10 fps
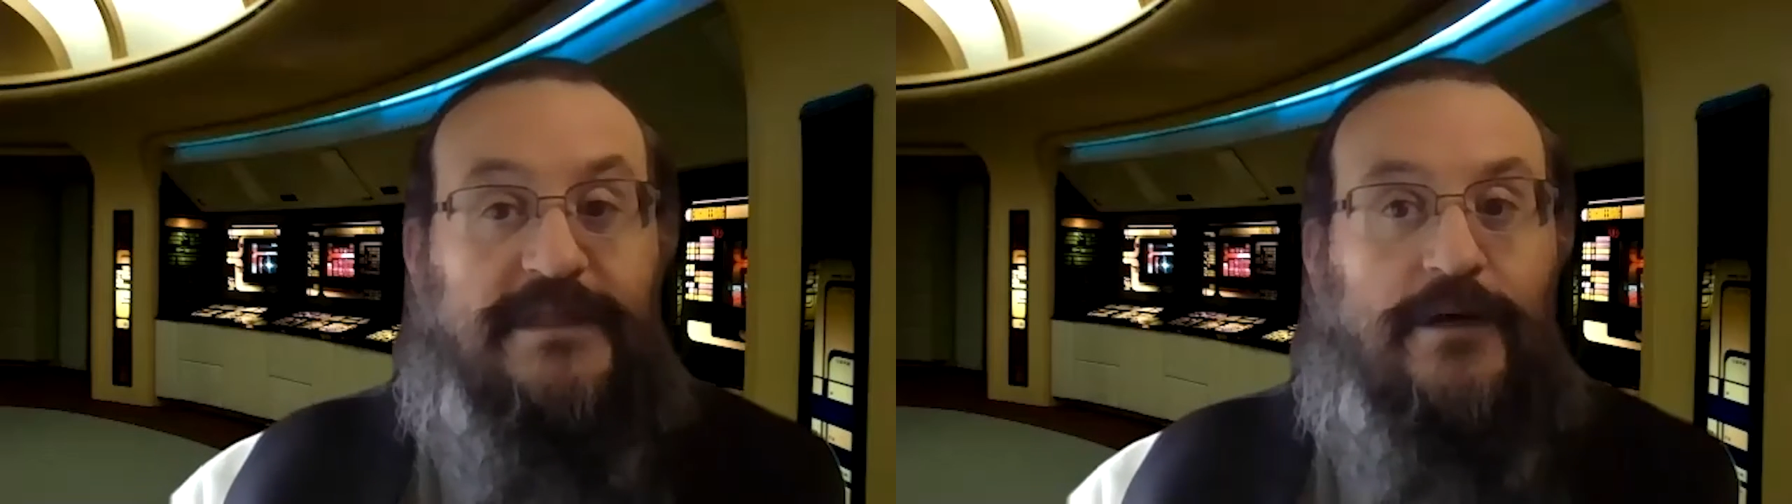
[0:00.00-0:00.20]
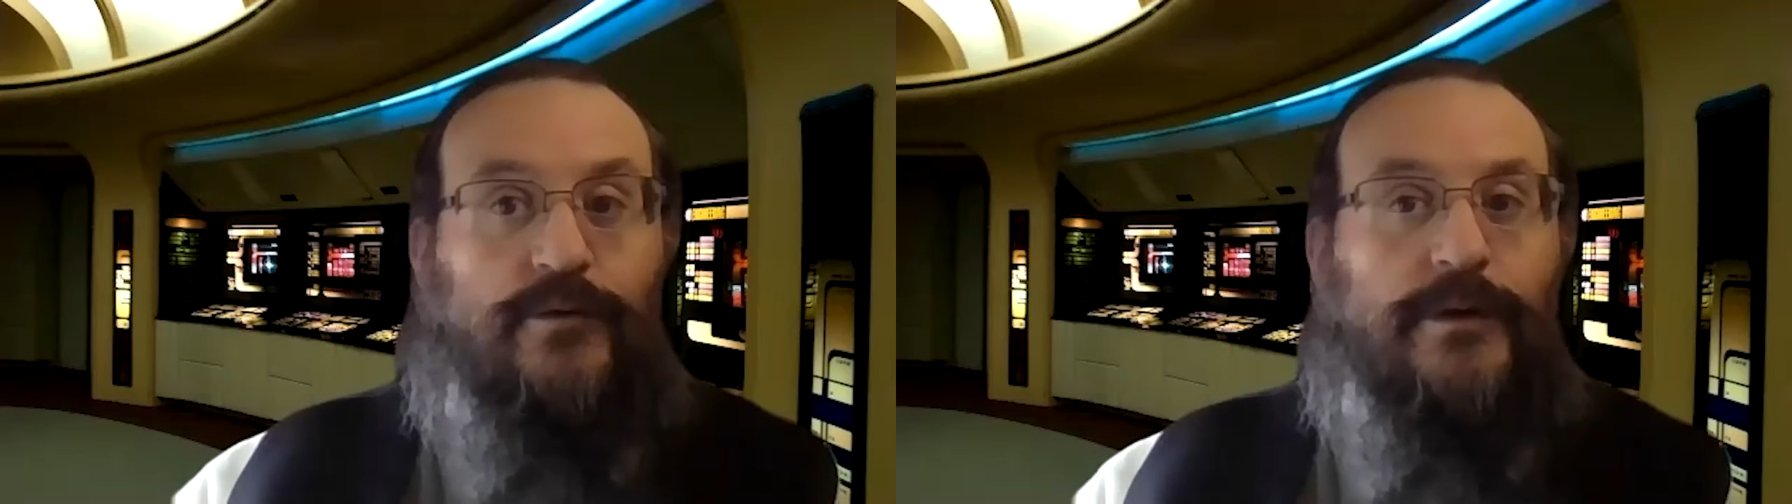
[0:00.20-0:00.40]

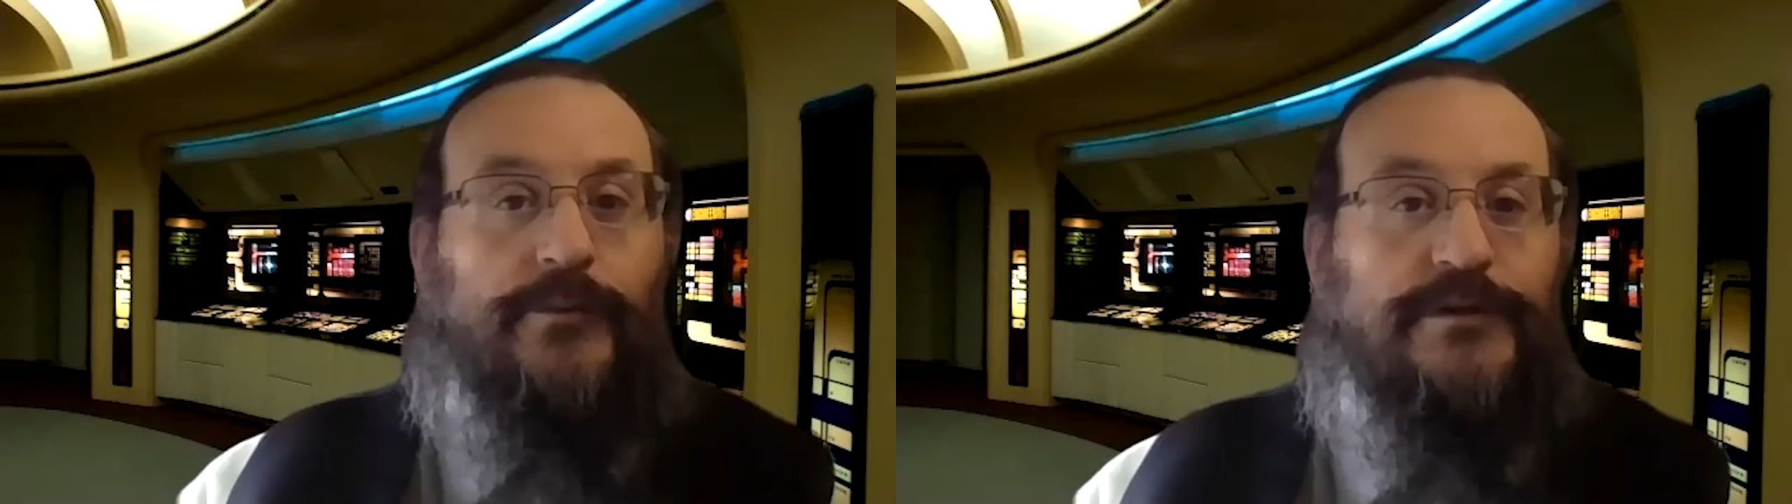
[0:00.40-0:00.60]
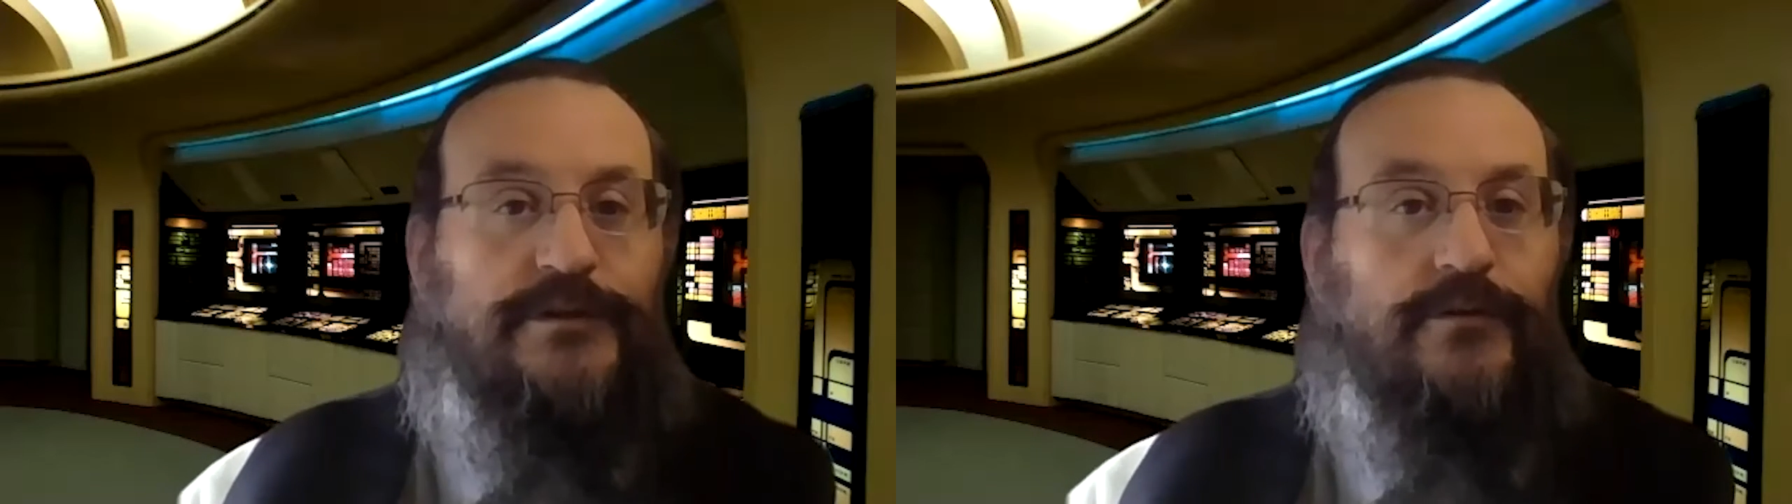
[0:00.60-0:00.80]
Now
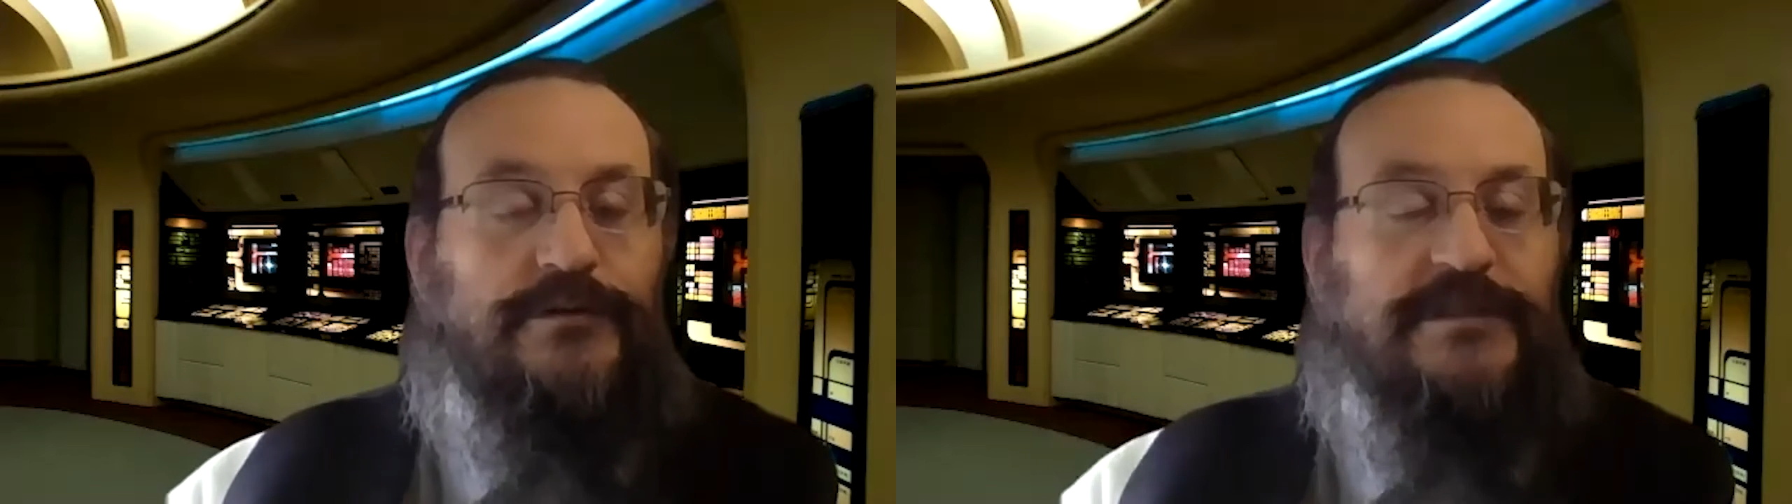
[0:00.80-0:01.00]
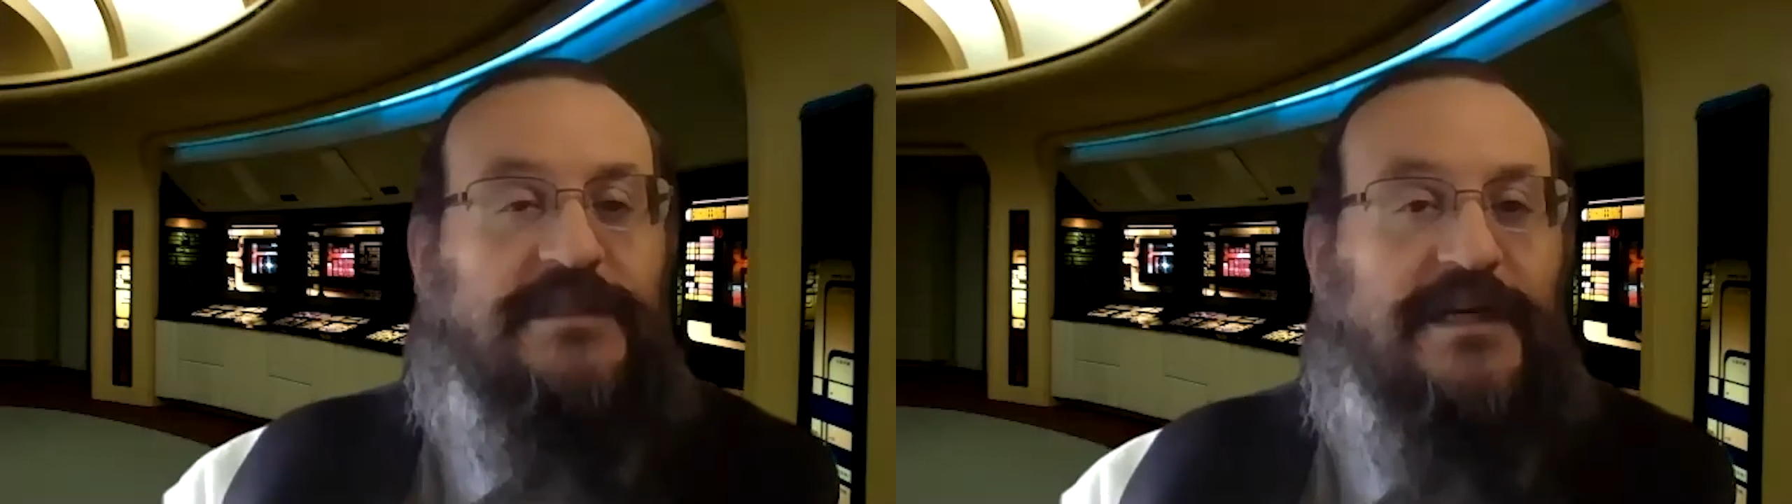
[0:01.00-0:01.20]
QuickBooks knows it's